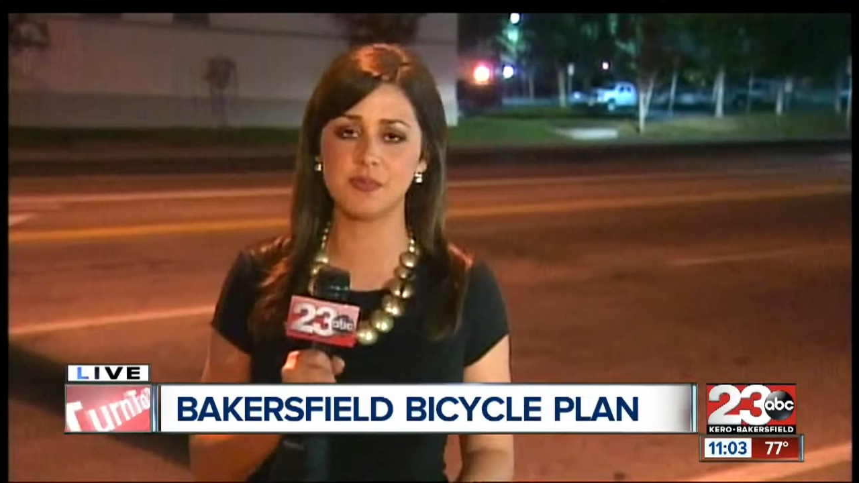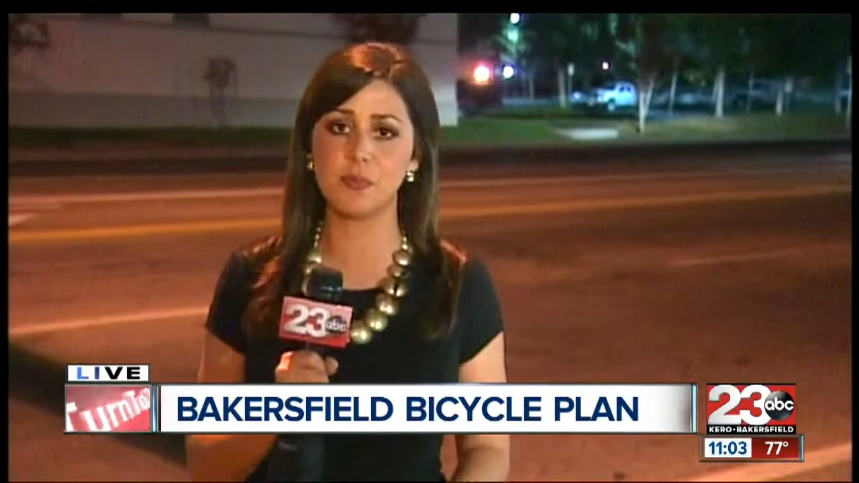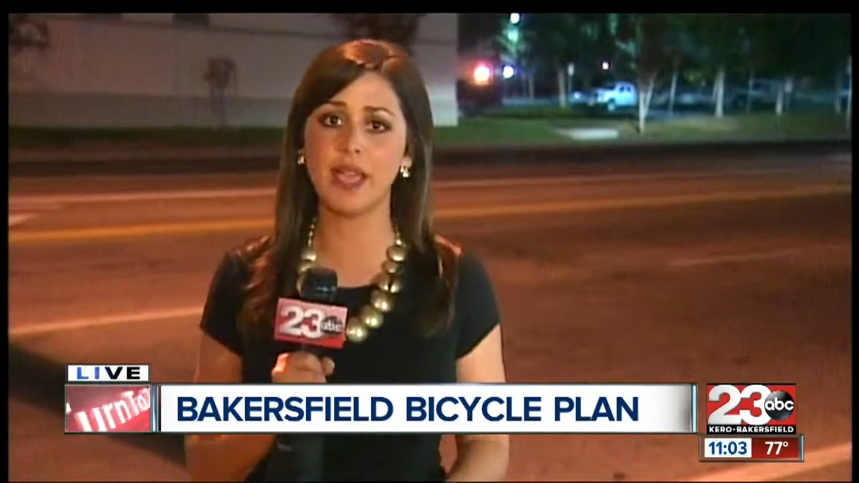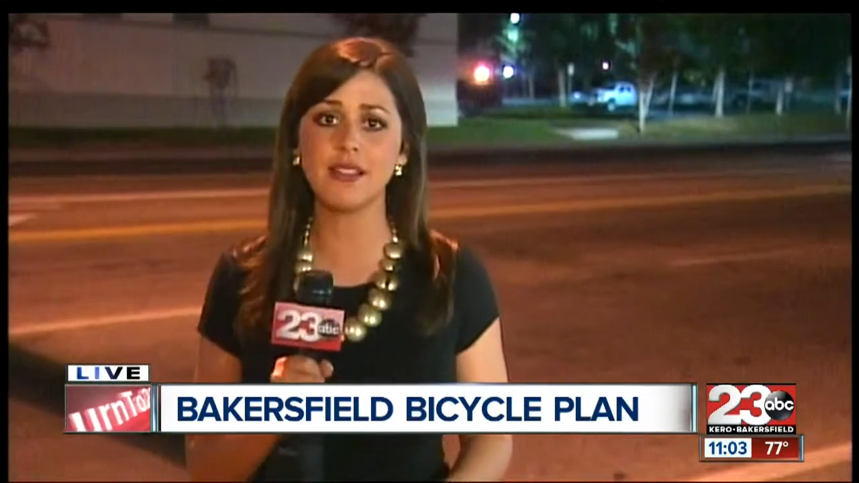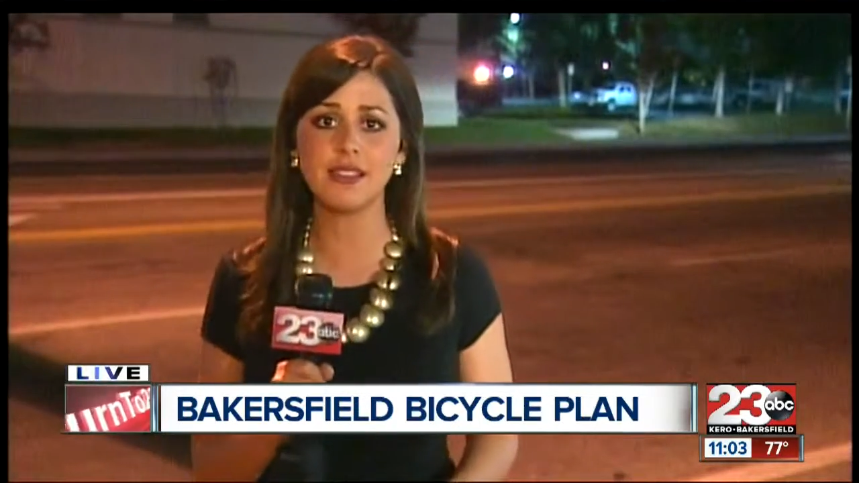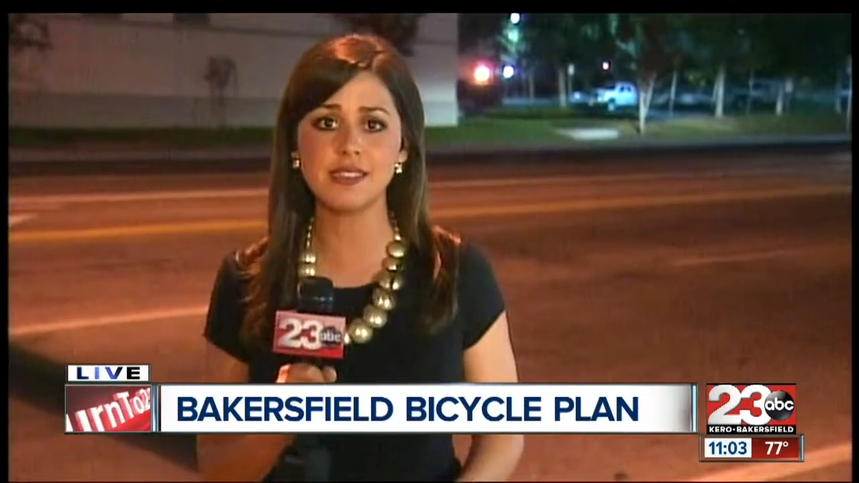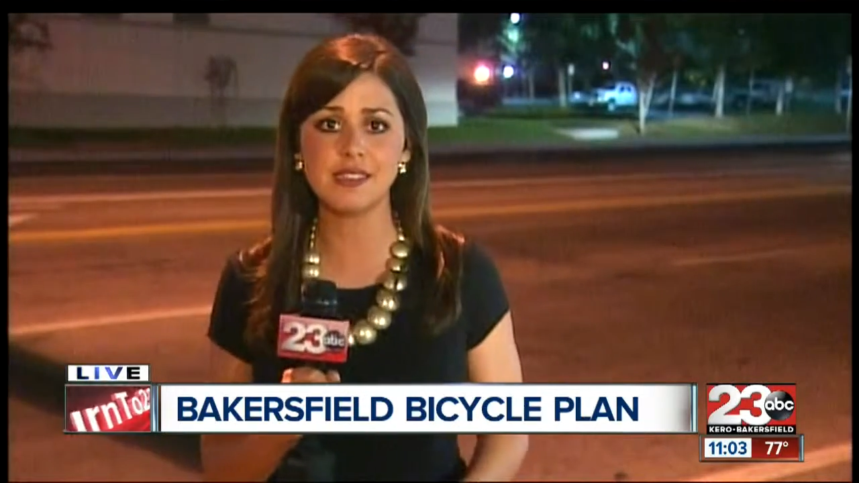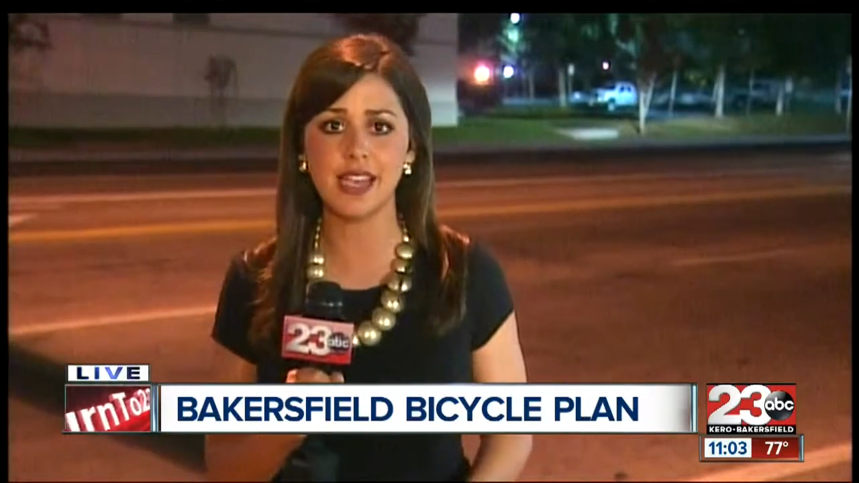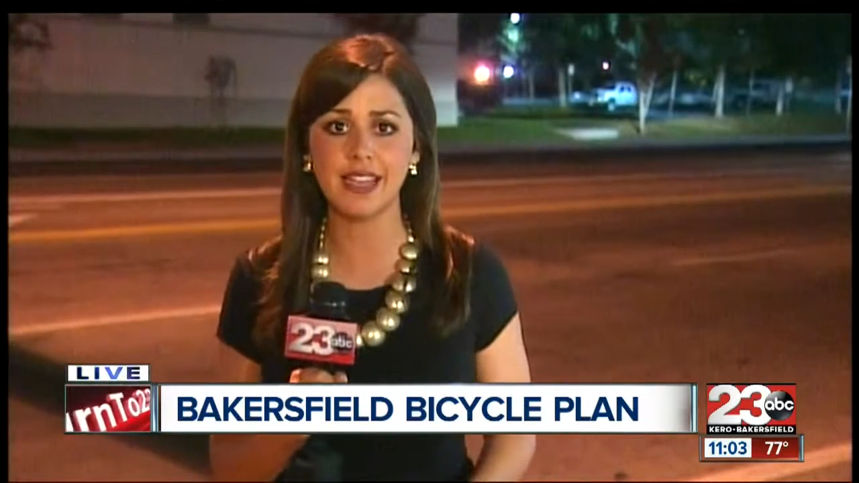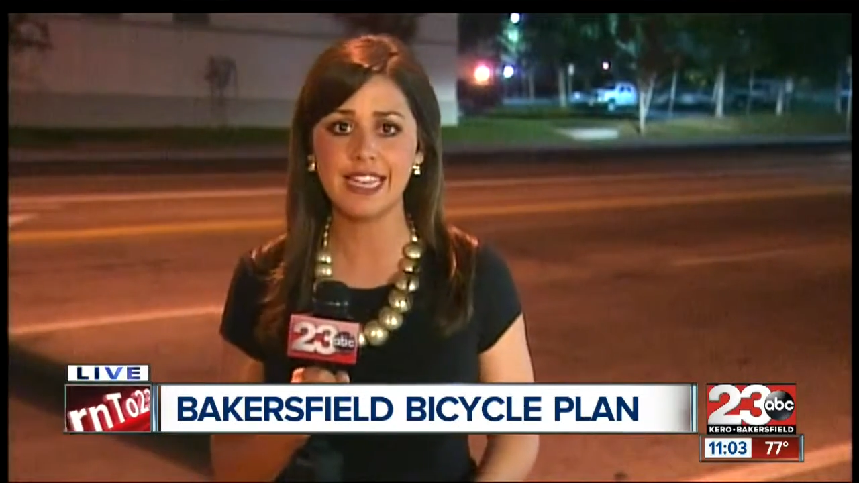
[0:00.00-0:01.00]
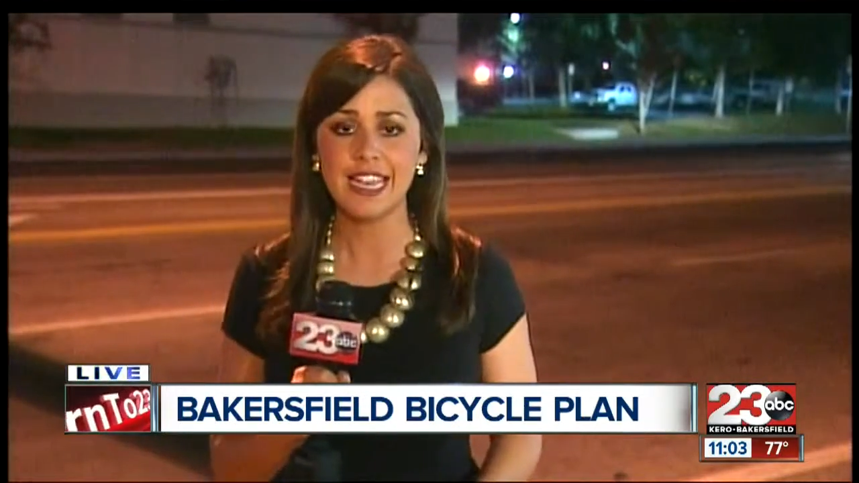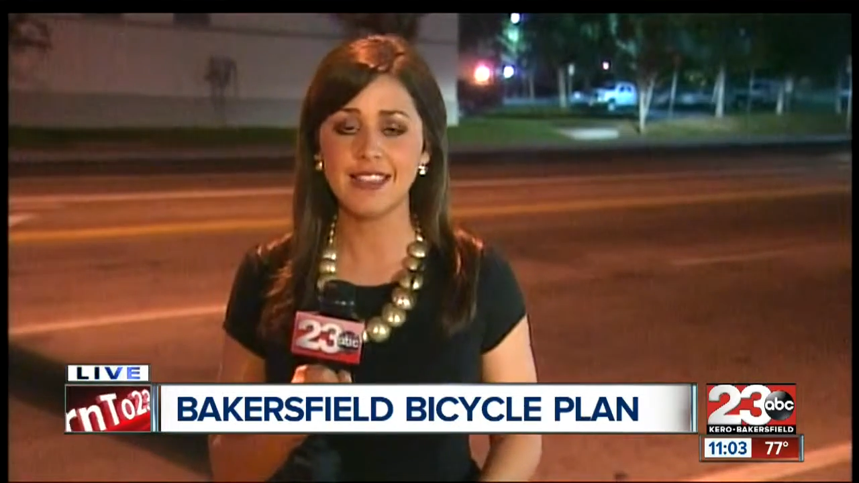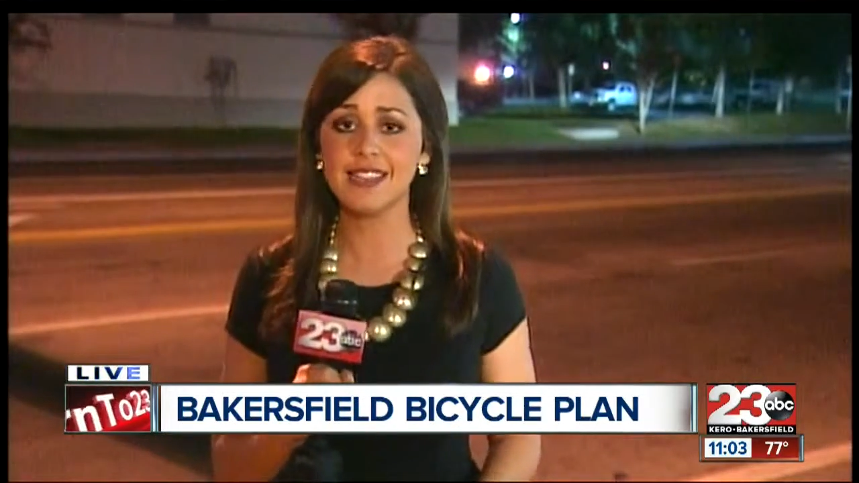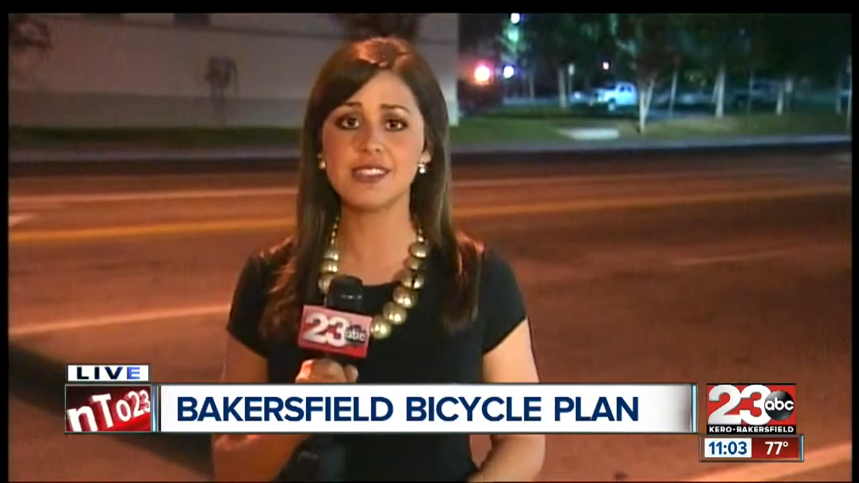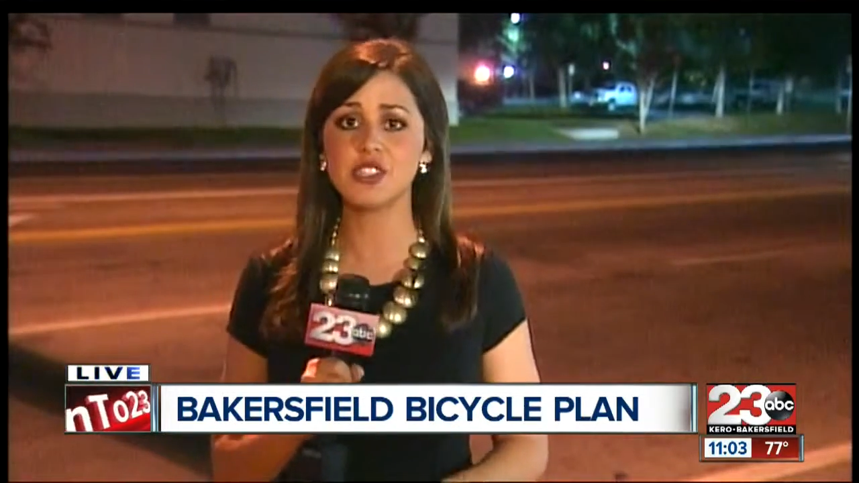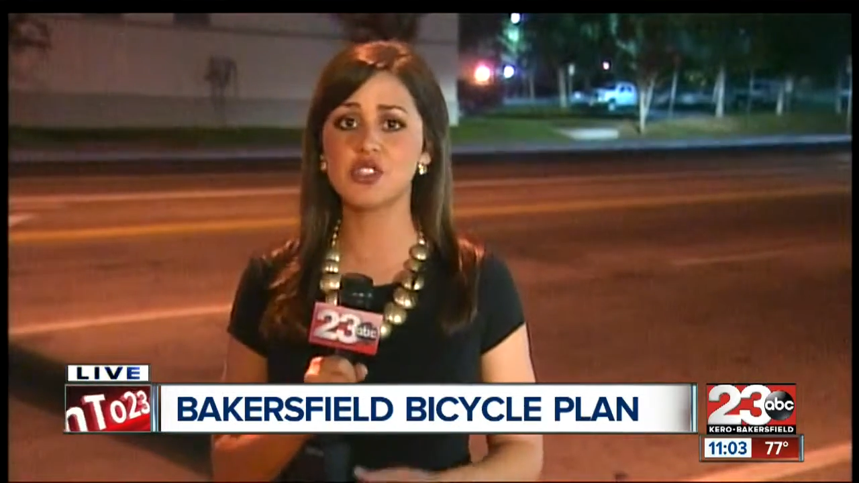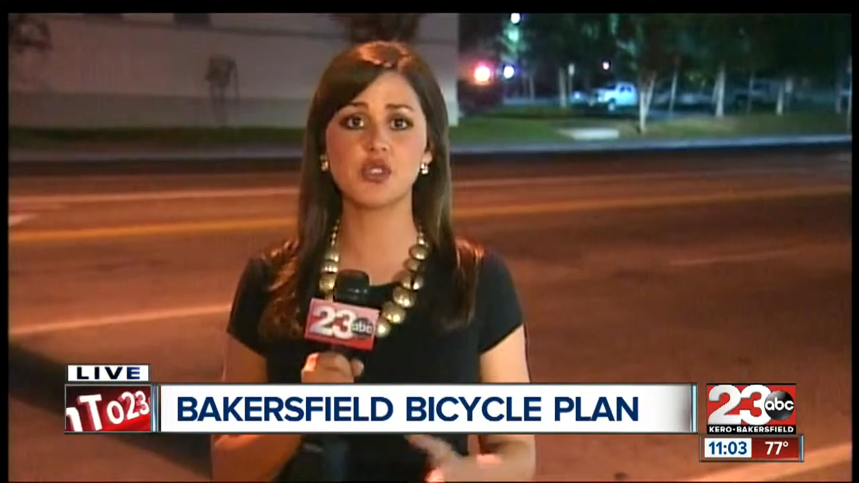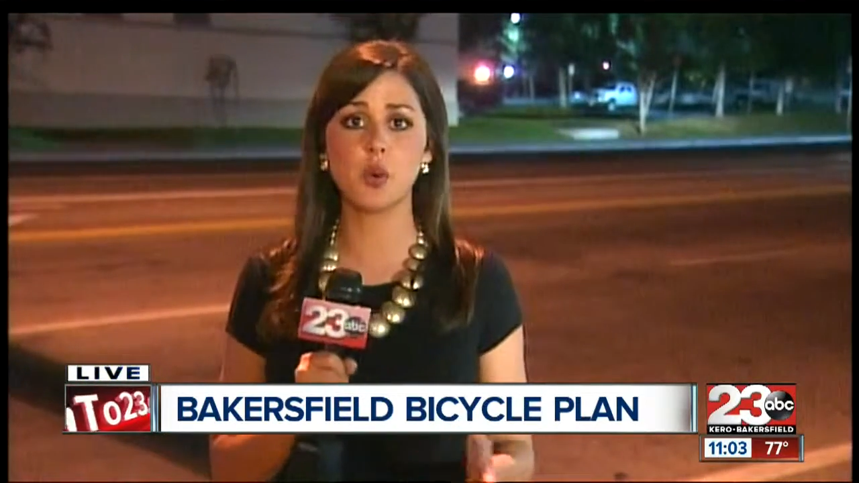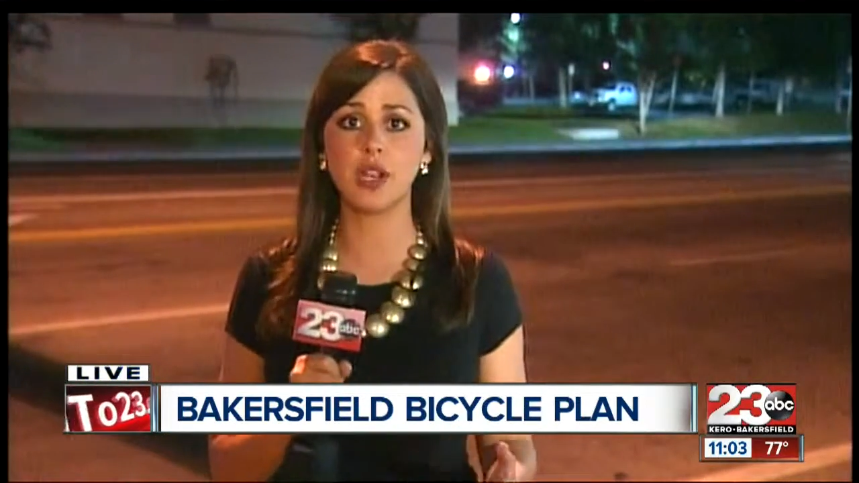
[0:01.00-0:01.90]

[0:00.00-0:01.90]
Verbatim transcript: Bikelists say this is just